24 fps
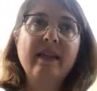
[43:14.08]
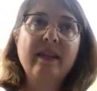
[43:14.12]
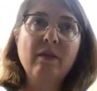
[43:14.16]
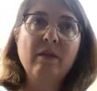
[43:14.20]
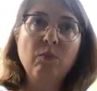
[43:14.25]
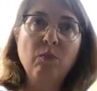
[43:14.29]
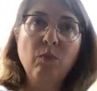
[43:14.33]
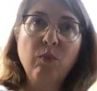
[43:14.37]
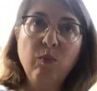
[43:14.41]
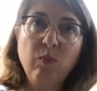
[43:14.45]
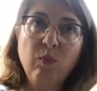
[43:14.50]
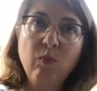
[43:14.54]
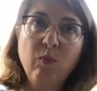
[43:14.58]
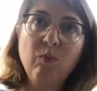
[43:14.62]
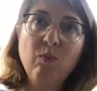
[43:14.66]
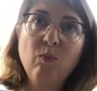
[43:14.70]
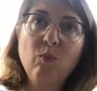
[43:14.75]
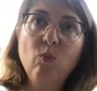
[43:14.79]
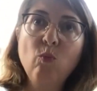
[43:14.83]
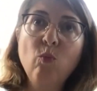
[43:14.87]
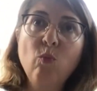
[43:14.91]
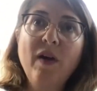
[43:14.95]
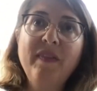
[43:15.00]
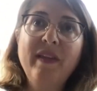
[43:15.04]
the
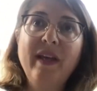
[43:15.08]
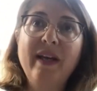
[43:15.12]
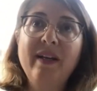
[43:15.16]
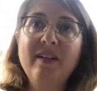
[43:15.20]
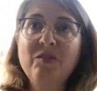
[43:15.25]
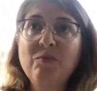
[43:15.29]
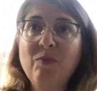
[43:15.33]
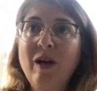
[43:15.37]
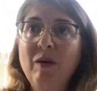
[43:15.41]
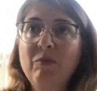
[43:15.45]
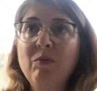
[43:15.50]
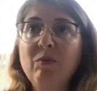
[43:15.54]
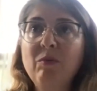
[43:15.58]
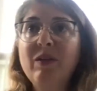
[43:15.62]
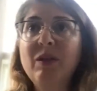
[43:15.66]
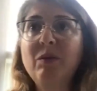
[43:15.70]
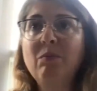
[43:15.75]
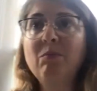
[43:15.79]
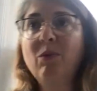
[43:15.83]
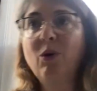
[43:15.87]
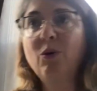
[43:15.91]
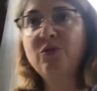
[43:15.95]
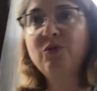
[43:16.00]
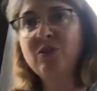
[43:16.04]
one that is probably
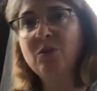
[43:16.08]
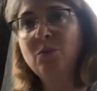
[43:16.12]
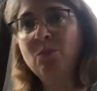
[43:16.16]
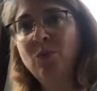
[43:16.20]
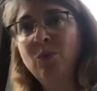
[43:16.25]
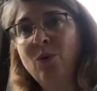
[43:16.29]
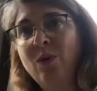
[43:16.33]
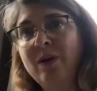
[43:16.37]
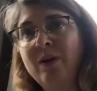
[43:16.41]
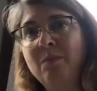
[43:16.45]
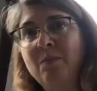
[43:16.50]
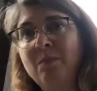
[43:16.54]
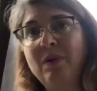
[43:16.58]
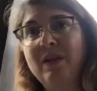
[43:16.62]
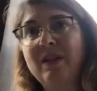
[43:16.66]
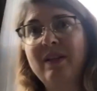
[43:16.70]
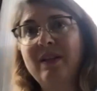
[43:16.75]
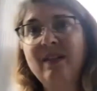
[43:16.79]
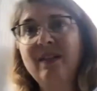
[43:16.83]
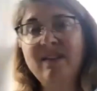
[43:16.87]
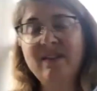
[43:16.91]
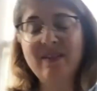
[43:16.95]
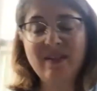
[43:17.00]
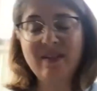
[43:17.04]
most important
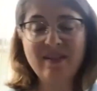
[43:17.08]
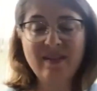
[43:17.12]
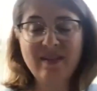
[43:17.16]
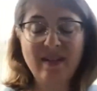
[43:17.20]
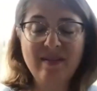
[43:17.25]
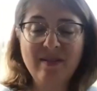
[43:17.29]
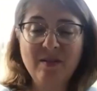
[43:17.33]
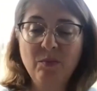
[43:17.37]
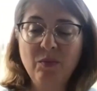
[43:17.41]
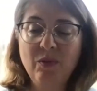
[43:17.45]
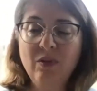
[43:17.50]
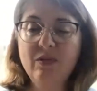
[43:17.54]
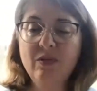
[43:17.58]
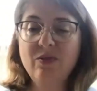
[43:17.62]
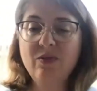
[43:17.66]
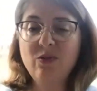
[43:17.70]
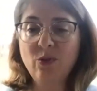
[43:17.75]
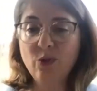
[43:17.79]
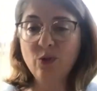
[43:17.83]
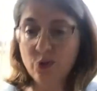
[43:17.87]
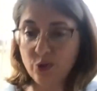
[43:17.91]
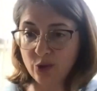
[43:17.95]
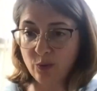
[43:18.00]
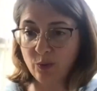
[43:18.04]
but least accessible,
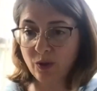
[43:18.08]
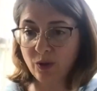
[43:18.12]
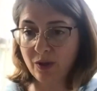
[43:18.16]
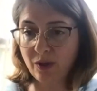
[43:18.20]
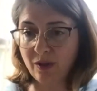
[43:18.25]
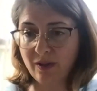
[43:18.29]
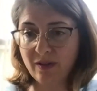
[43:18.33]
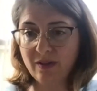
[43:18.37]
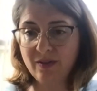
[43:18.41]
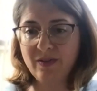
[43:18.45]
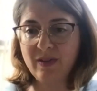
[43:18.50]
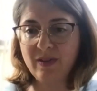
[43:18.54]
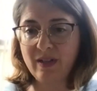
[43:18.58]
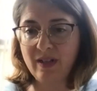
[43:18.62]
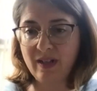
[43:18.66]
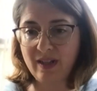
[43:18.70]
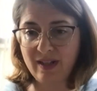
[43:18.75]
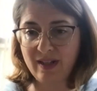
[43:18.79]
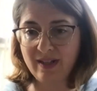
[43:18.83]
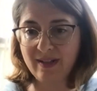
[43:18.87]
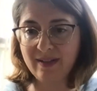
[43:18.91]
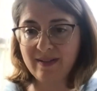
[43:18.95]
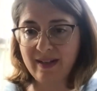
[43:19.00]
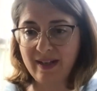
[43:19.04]
social workers and
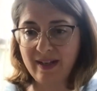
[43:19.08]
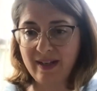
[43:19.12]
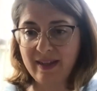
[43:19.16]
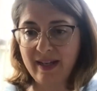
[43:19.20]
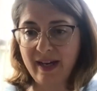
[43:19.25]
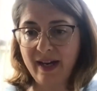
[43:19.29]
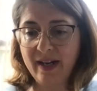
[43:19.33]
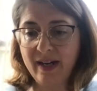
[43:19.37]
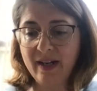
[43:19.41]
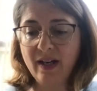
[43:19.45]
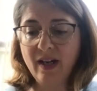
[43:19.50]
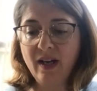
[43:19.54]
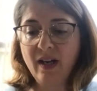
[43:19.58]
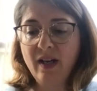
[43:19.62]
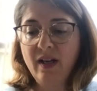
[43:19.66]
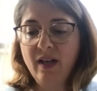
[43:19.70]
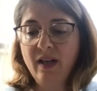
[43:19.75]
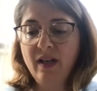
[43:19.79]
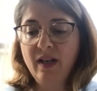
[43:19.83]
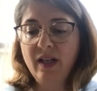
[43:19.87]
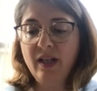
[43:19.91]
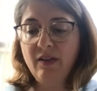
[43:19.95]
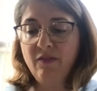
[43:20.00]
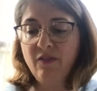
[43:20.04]
things like that.
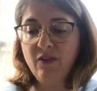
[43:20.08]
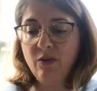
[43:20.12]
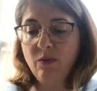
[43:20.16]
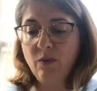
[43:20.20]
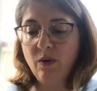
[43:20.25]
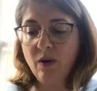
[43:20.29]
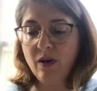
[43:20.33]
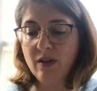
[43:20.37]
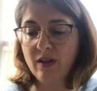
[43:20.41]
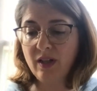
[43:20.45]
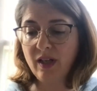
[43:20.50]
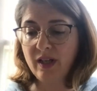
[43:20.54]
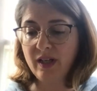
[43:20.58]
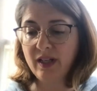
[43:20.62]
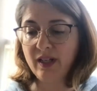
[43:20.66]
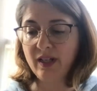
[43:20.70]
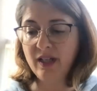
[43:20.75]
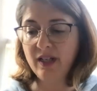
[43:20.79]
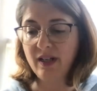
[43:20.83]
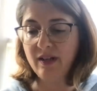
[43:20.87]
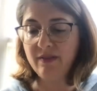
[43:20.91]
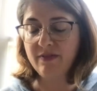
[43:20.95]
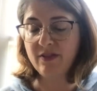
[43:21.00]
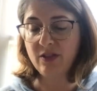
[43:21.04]
If you are
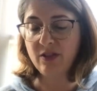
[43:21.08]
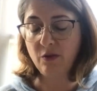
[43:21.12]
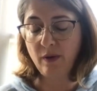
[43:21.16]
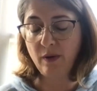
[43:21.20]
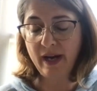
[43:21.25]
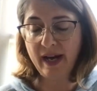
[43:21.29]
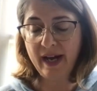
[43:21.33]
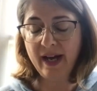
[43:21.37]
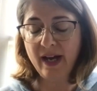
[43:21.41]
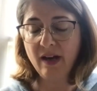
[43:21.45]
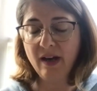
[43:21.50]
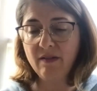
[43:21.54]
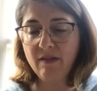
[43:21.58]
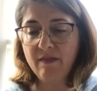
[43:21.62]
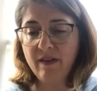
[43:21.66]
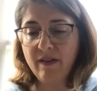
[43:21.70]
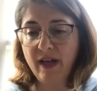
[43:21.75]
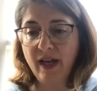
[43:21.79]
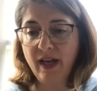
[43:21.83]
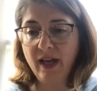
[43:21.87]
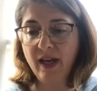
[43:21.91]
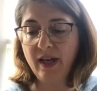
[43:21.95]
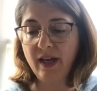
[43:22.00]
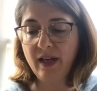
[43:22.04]
lucky enough to have
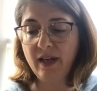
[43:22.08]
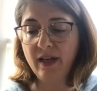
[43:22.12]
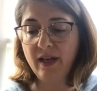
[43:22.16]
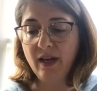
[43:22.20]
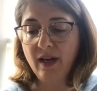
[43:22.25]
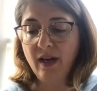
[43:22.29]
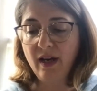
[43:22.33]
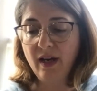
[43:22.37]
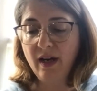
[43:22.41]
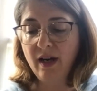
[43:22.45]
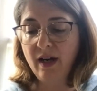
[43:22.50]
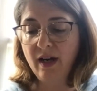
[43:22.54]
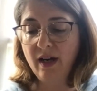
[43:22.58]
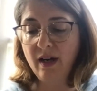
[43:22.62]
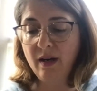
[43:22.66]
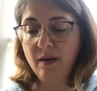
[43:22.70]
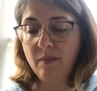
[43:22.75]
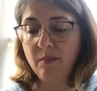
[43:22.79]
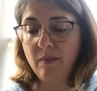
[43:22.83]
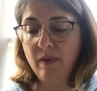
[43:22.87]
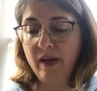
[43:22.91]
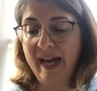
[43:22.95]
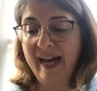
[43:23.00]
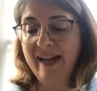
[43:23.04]
a
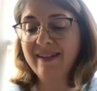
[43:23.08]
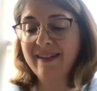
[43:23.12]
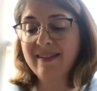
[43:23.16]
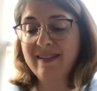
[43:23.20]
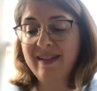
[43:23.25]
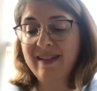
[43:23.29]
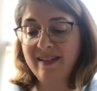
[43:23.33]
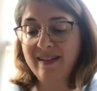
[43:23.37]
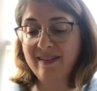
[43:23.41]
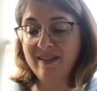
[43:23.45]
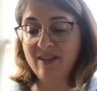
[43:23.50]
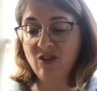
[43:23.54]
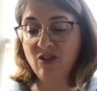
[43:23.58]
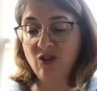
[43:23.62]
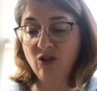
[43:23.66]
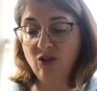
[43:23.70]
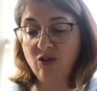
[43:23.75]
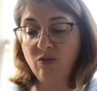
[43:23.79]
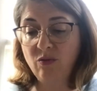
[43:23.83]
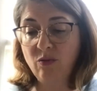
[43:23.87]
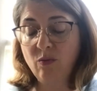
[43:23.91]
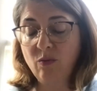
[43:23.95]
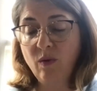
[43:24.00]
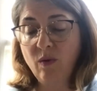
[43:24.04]
access
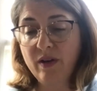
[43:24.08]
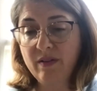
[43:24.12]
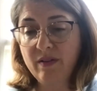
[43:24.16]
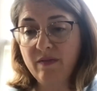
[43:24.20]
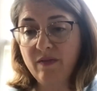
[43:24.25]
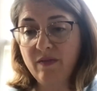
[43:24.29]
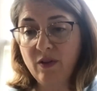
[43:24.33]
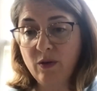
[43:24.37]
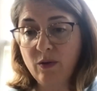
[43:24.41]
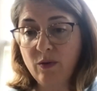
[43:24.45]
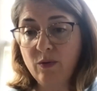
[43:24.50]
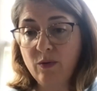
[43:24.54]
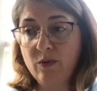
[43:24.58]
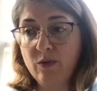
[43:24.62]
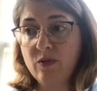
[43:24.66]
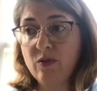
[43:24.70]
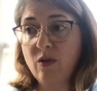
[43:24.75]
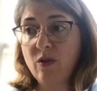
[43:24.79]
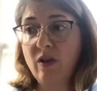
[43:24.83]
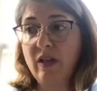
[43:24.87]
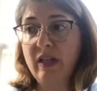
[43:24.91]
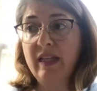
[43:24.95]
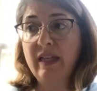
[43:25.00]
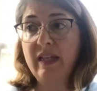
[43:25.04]
to one of
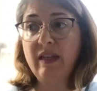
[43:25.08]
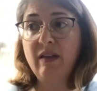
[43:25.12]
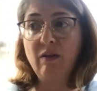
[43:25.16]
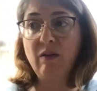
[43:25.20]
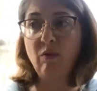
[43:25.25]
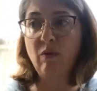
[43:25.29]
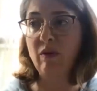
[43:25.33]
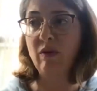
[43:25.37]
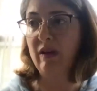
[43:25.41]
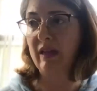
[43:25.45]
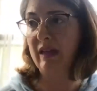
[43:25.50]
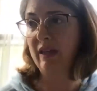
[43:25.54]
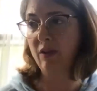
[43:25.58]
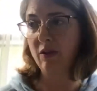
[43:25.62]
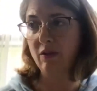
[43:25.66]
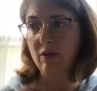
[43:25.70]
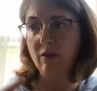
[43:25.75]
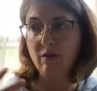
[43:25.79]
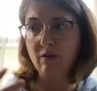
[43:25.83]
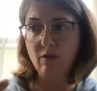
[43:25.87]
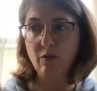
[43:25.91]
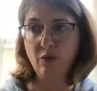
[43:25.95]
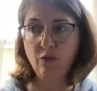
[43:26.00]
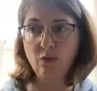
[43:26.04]
those,
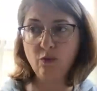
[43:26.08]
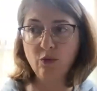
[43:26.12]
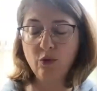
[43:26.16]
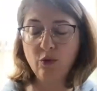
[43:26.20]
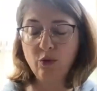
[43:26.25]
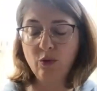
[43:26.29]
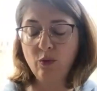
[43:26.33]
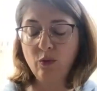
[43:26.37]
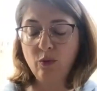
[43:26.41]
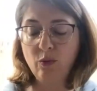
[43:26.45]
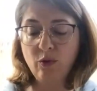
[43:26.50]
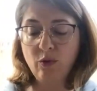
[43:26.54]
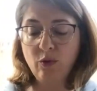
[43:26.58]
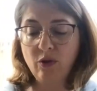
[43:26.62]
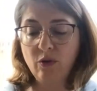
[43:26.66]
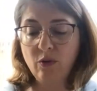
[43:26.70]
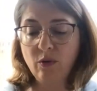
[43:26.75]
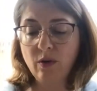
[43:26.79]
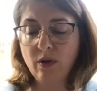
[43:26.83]
either through